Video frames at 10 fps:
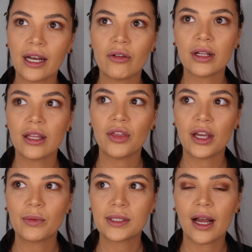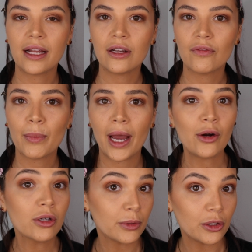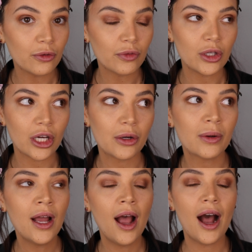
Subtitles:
and I really think it was kind of a power move, you know,